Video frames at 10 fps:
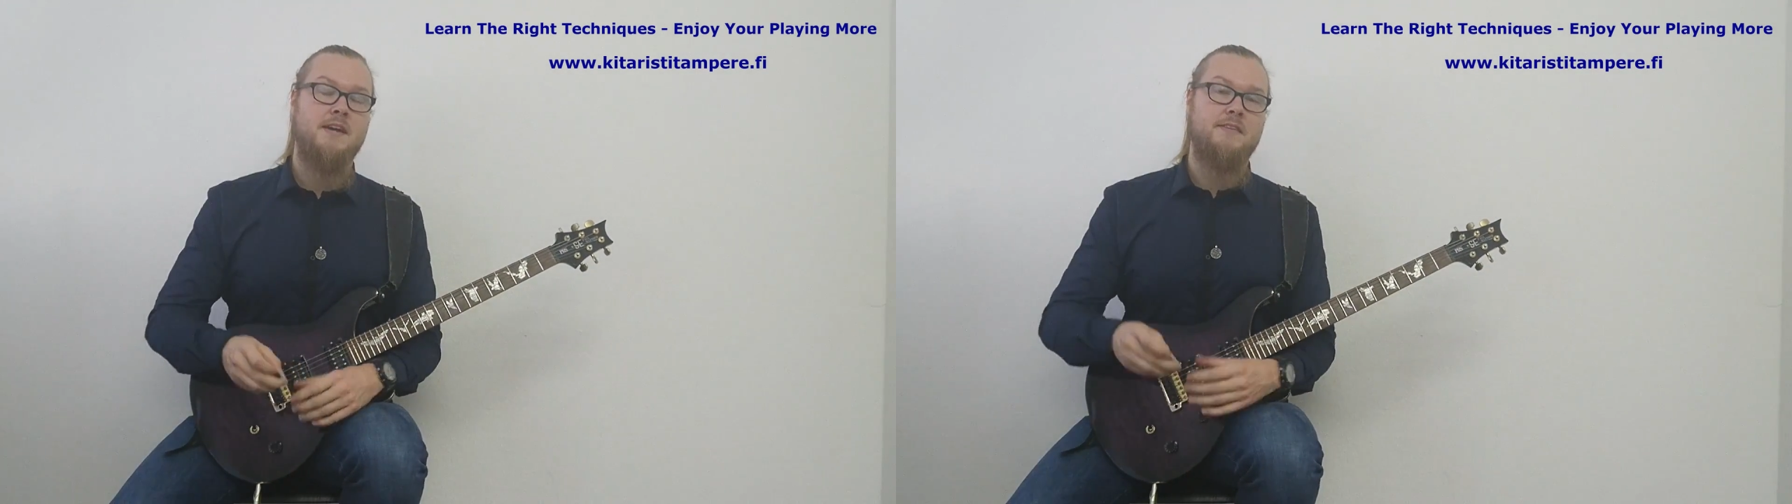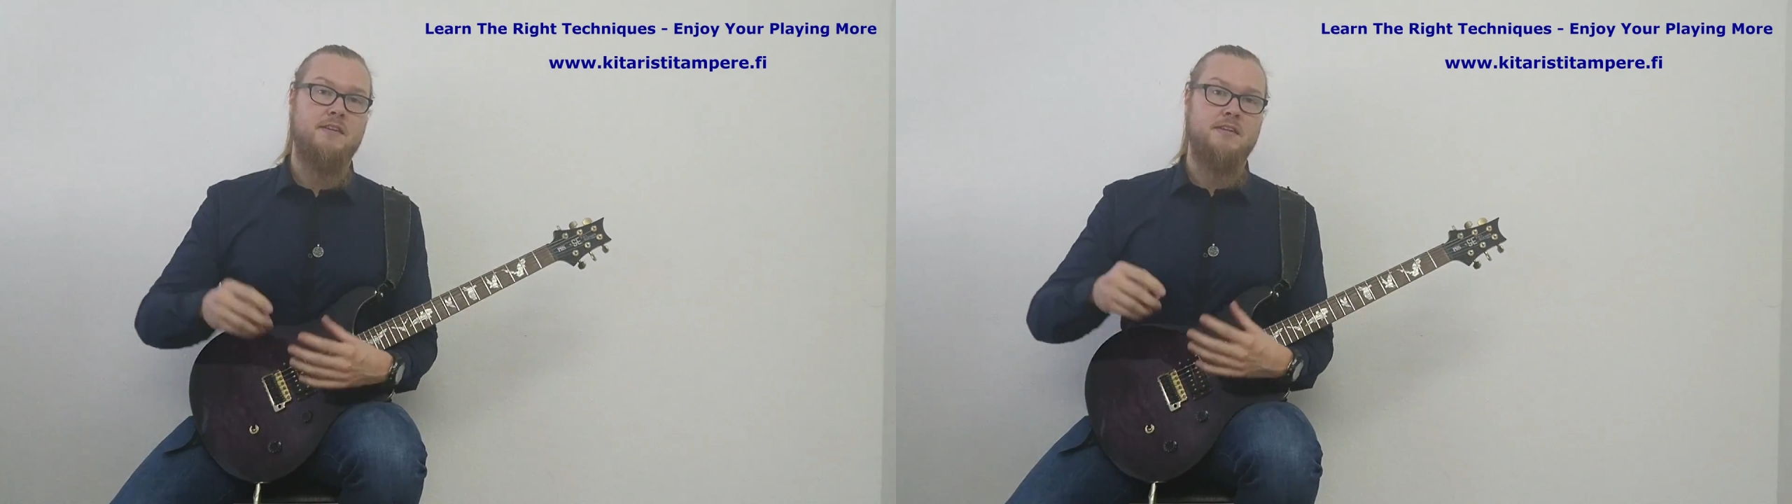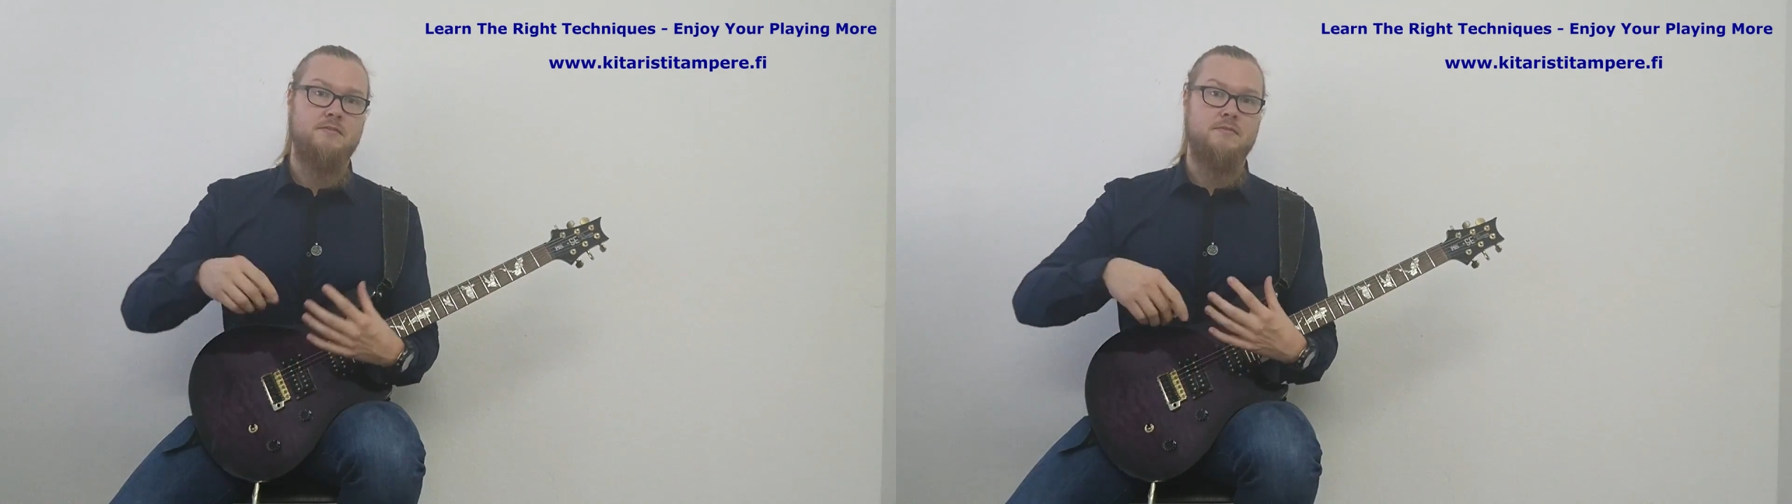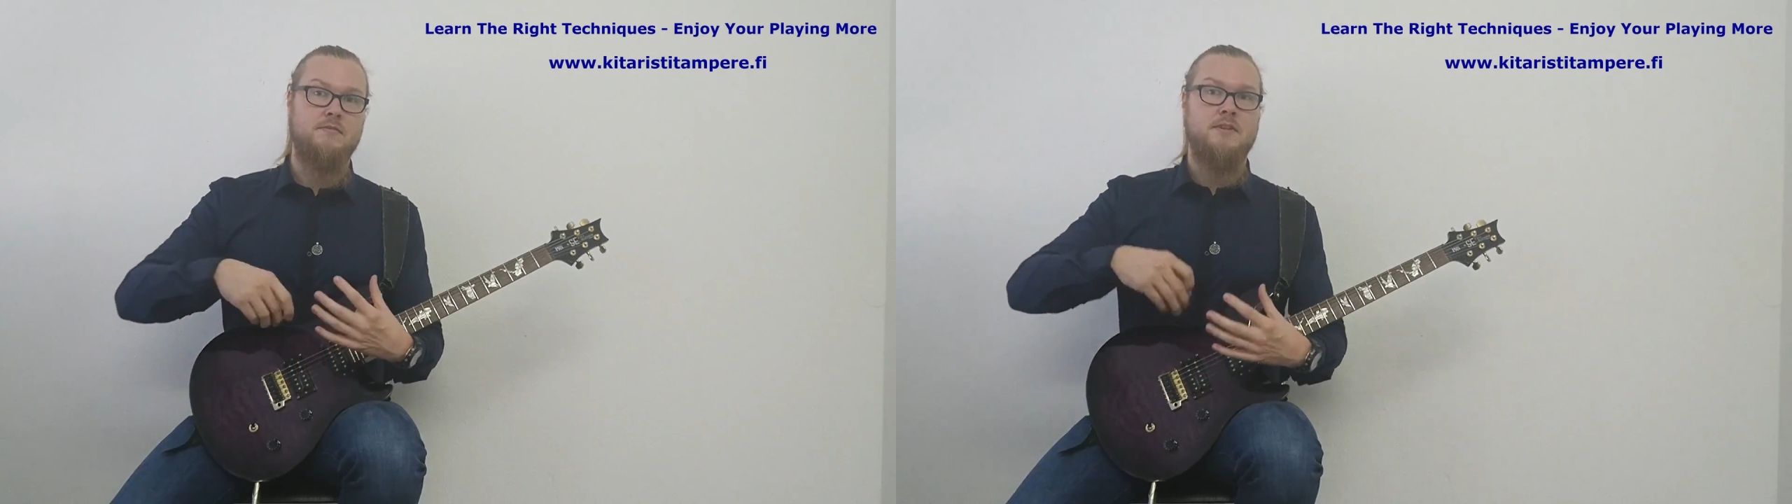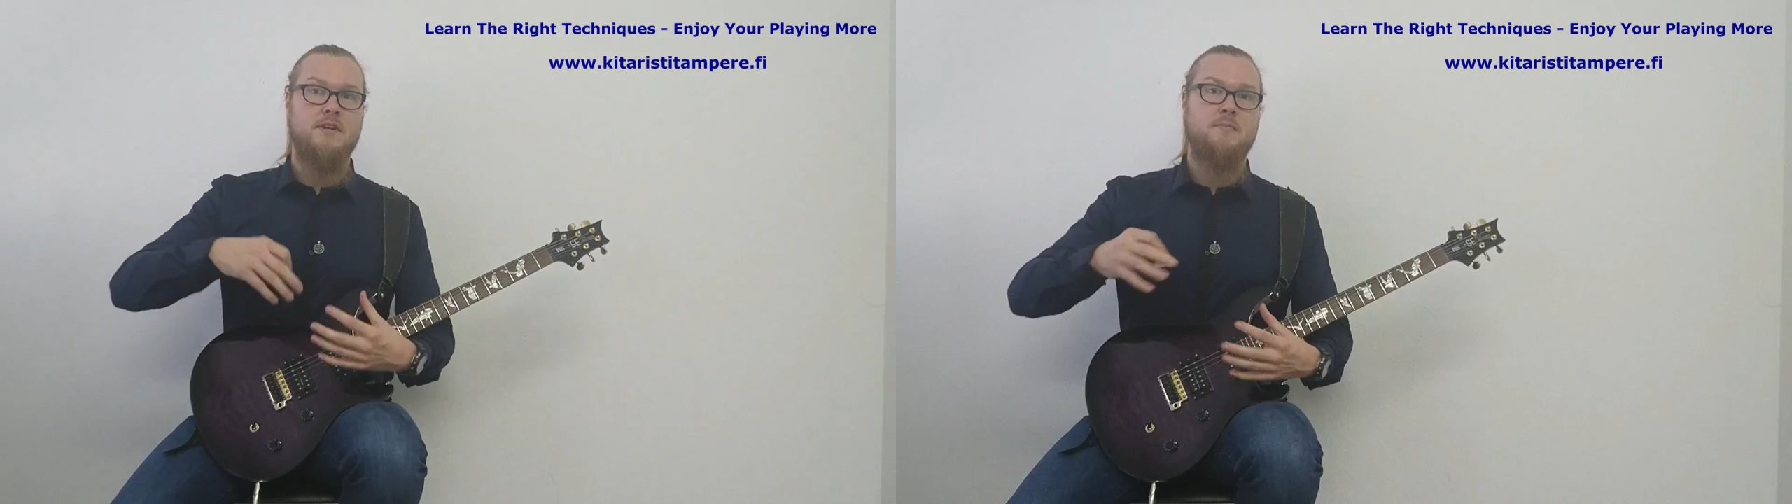and then
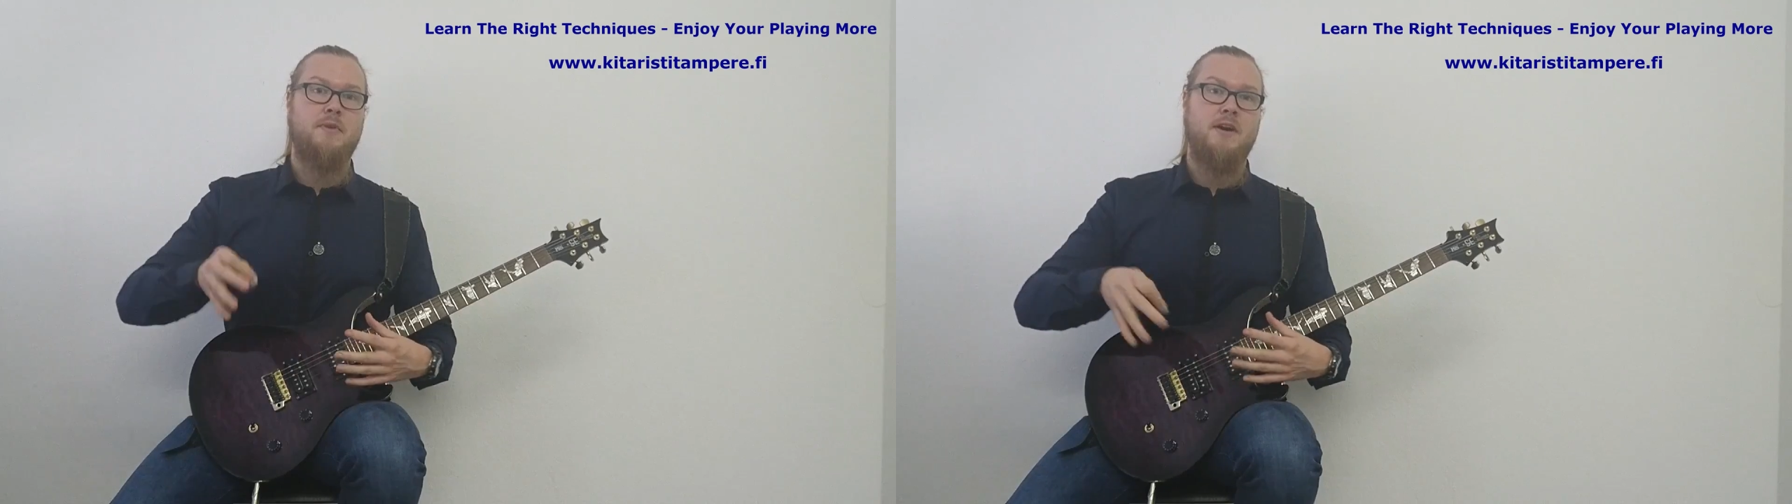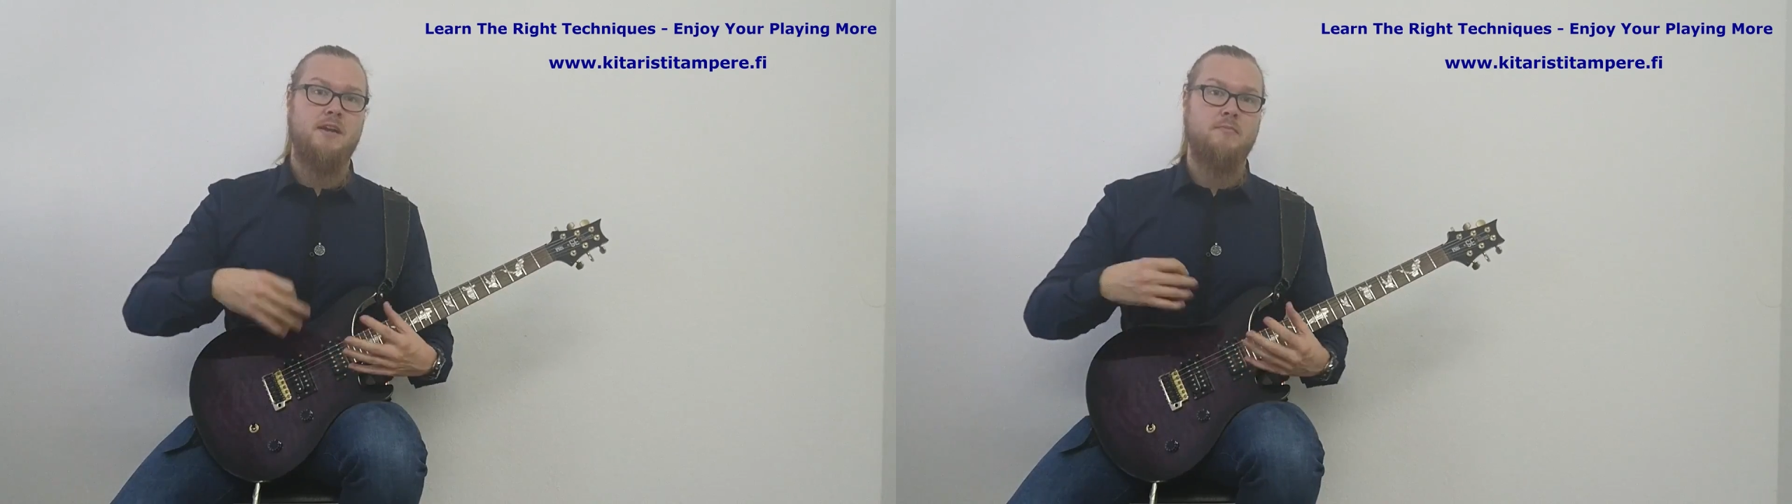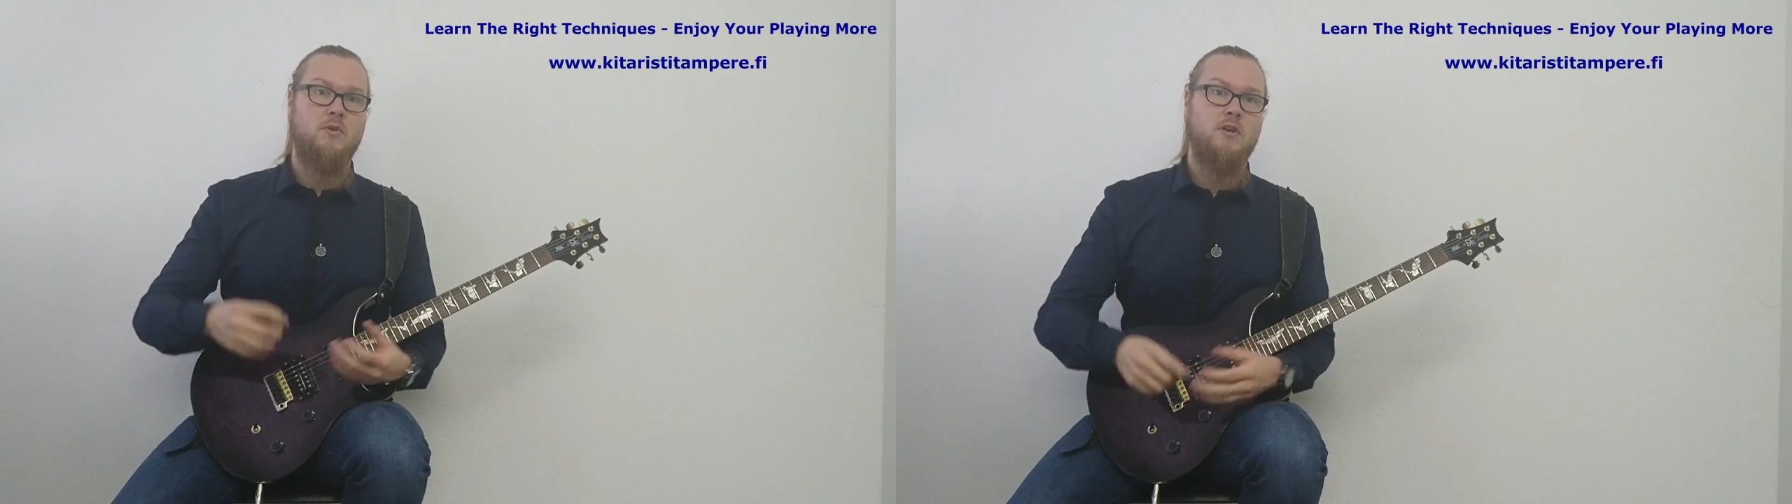you pile up